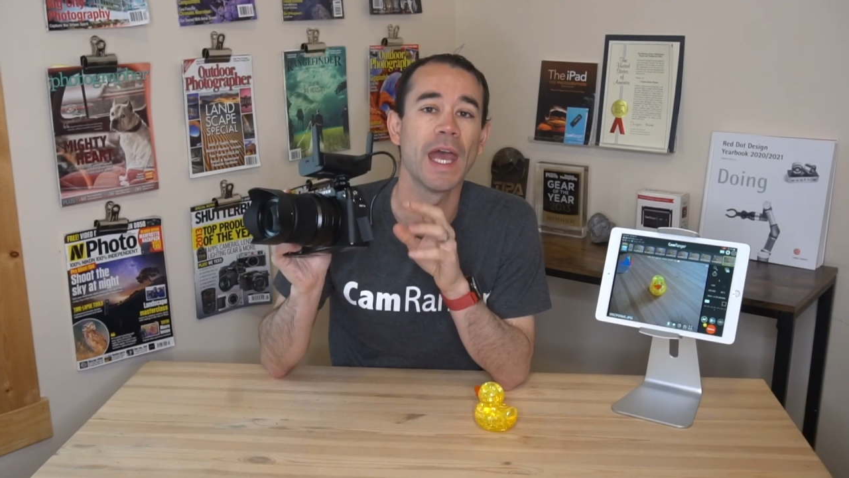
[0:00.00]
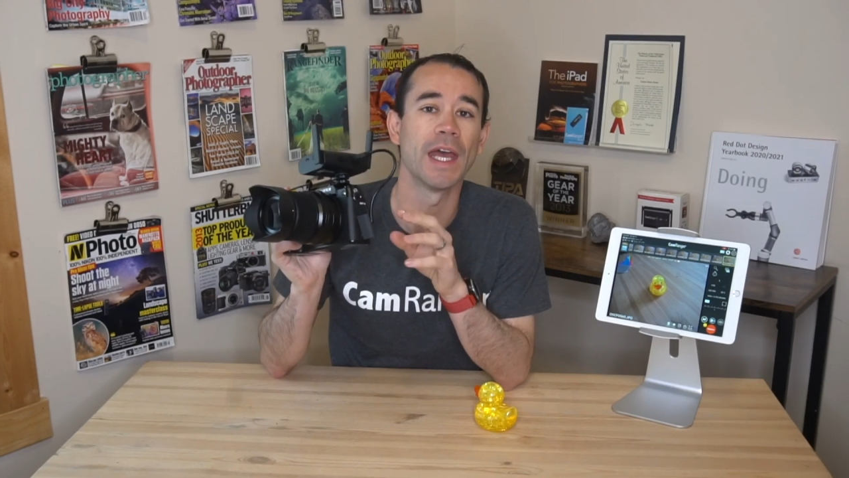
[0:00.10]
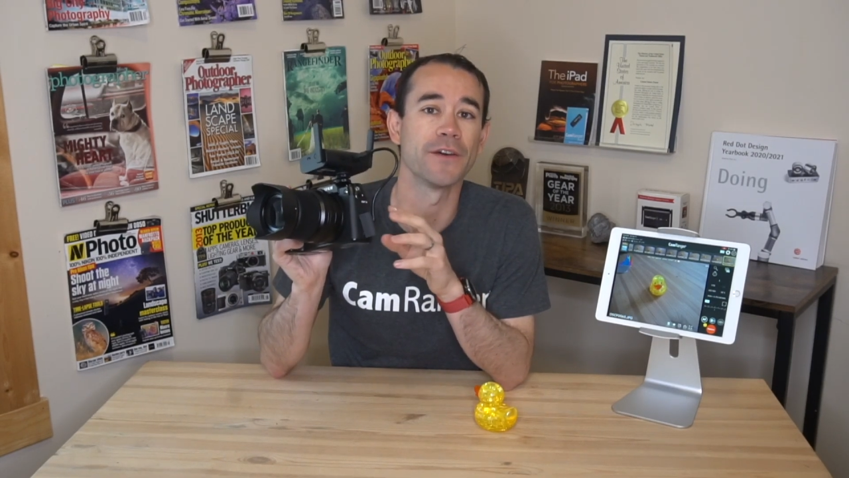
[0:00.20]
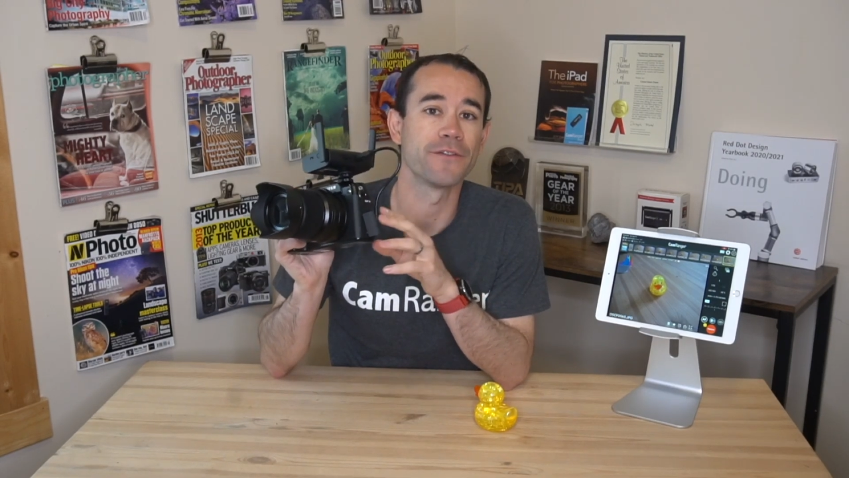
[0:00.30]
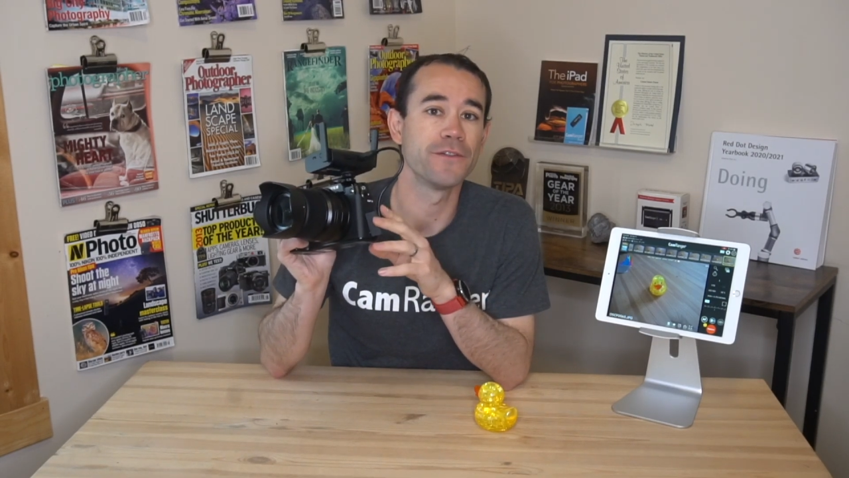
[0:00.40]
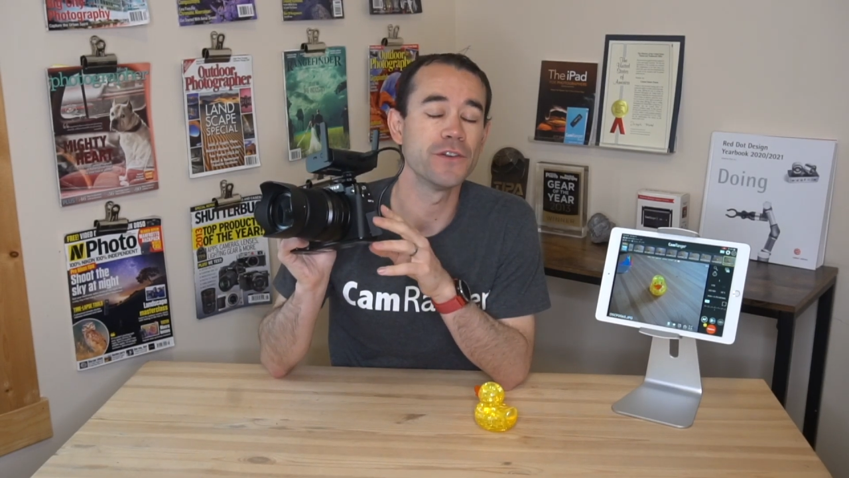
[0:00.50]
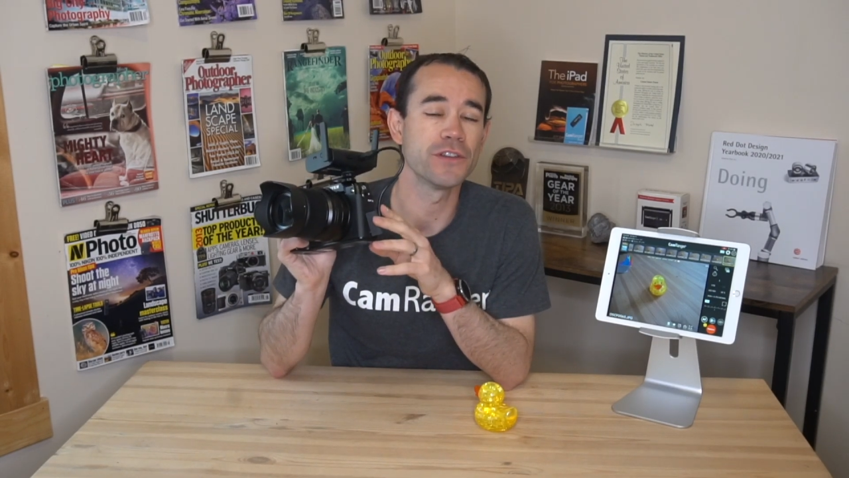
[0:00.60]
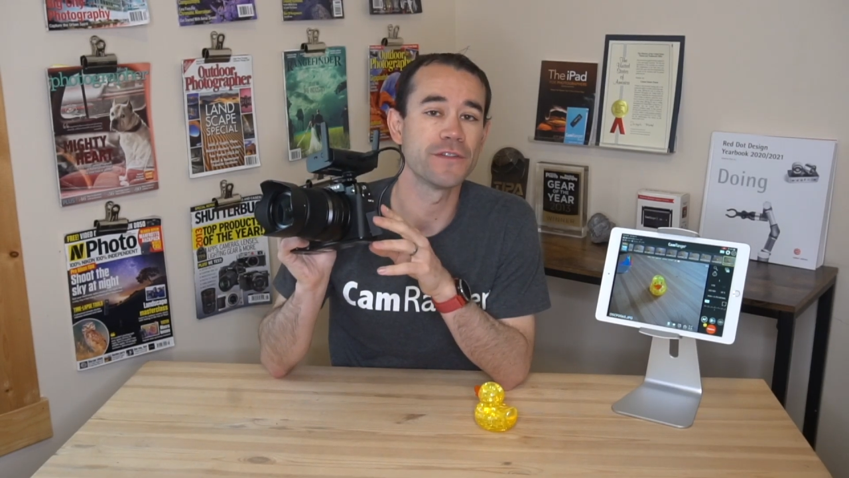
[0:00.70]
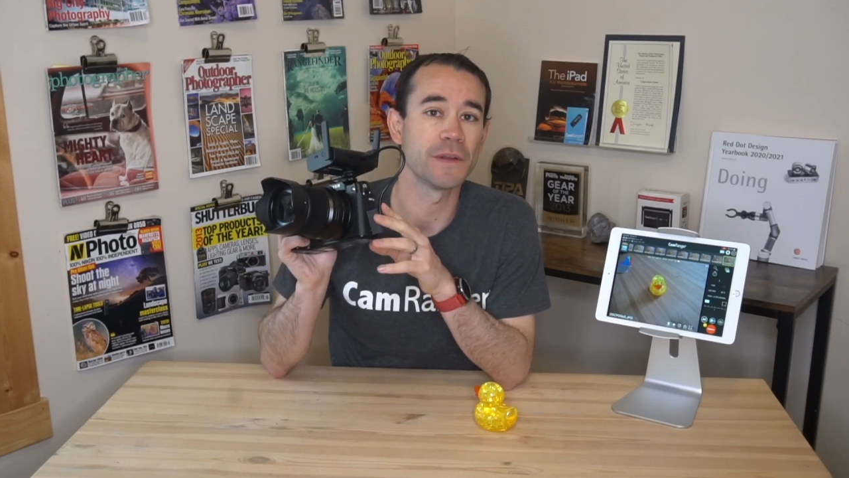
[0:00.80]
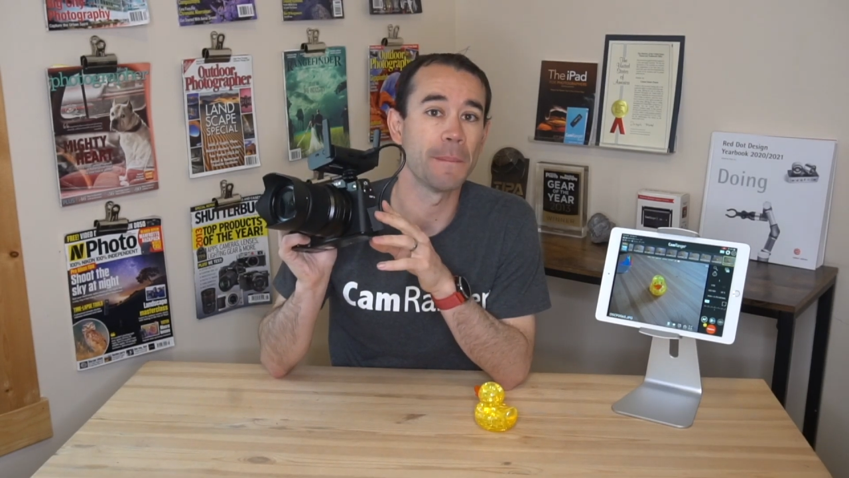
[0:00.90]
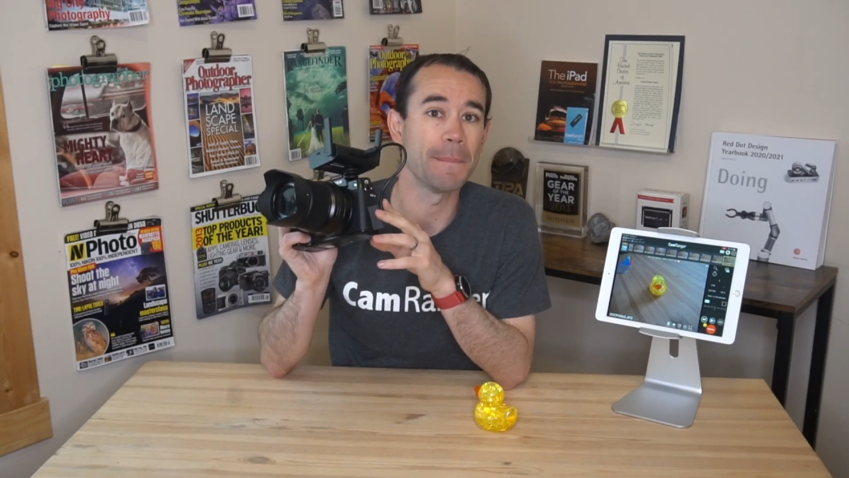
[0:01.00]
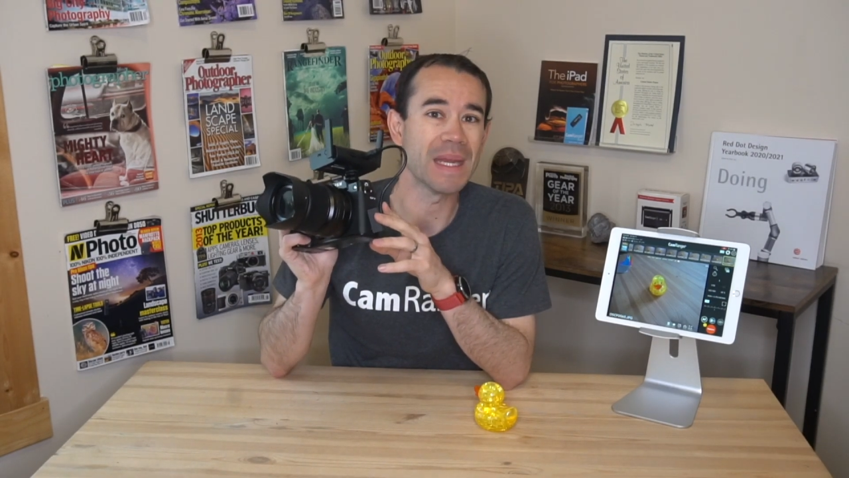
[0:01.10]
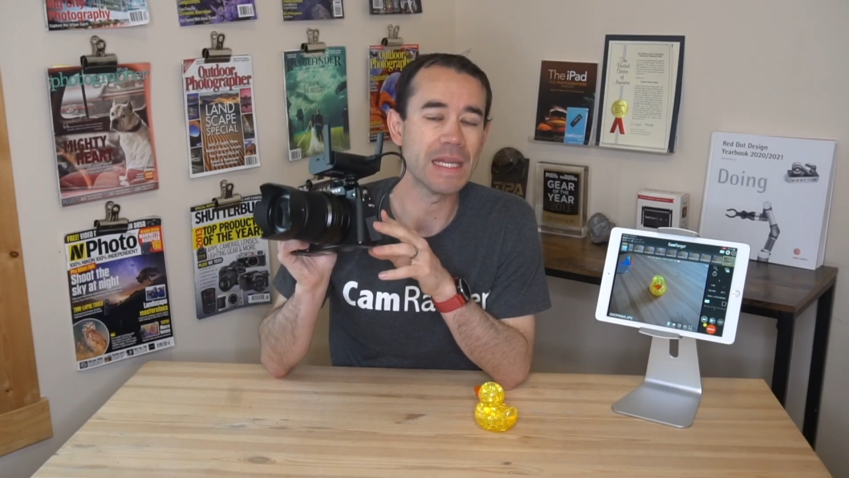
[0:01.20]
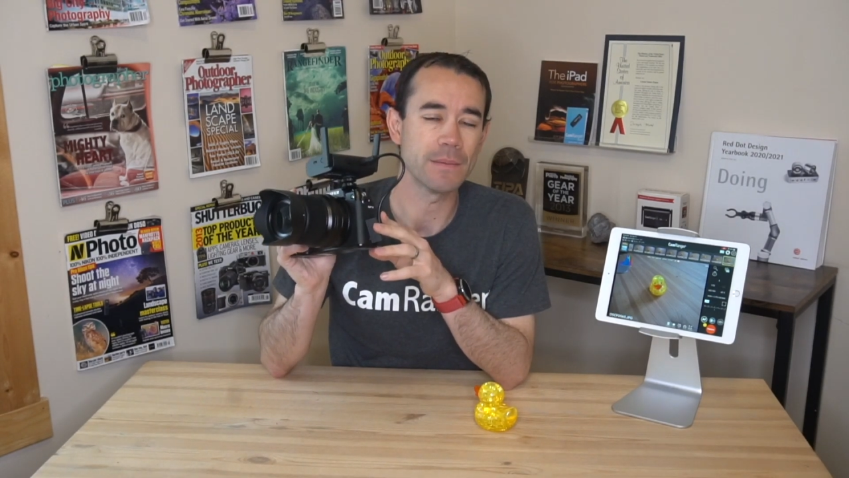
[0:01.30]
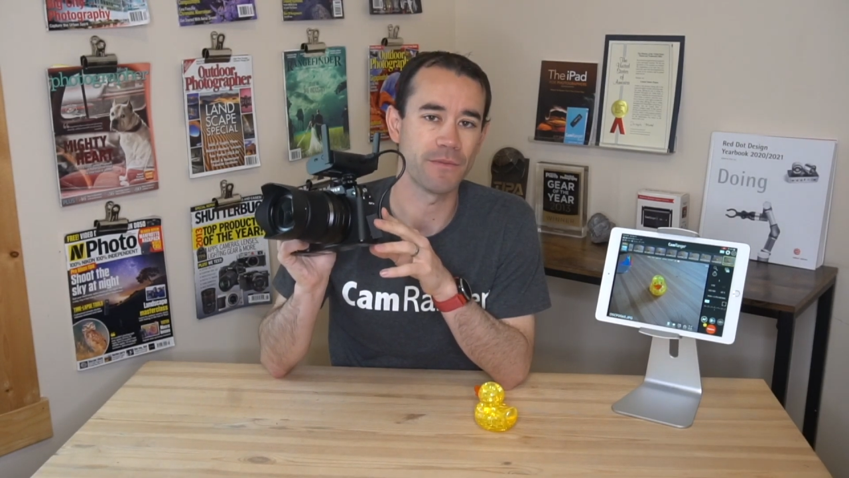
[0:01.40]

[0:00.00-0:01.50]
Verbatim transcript: and a Fujifilm medium